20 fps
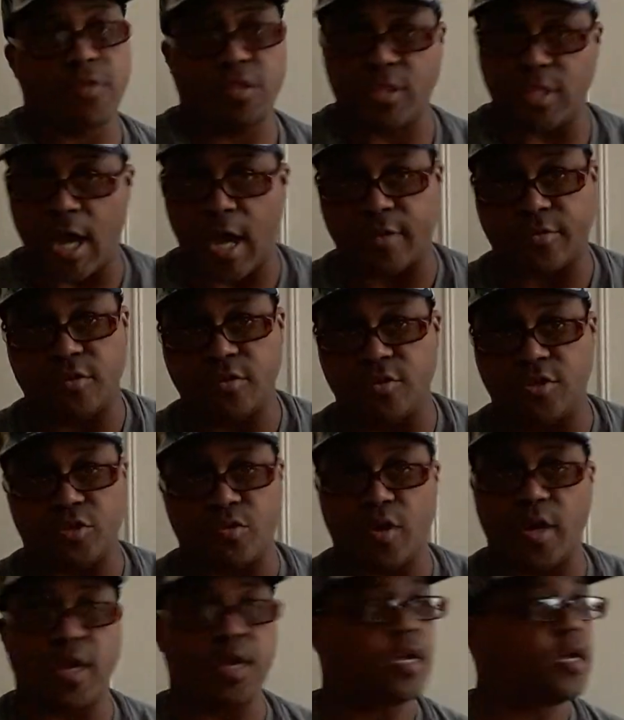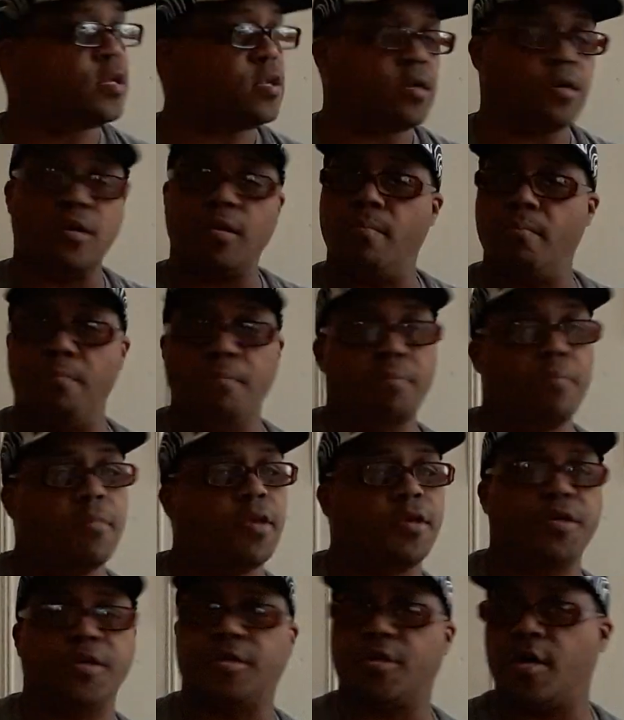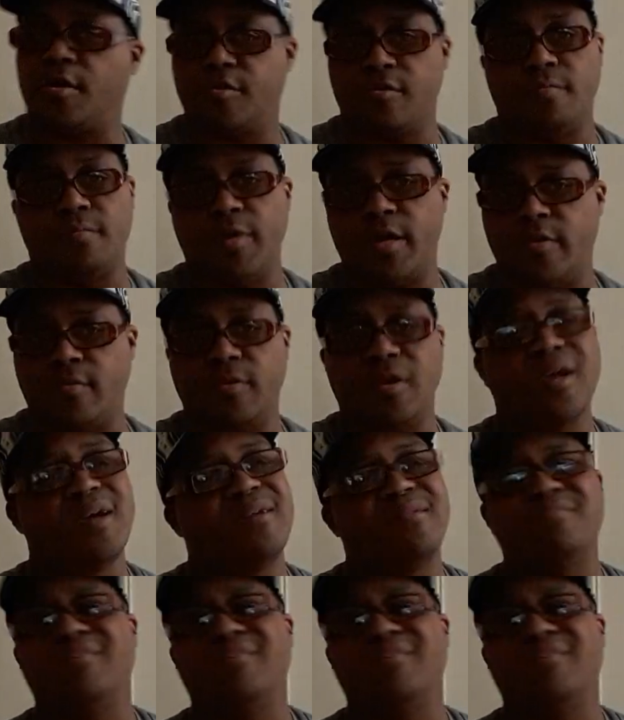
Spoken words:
Dr. Dre and a million other men,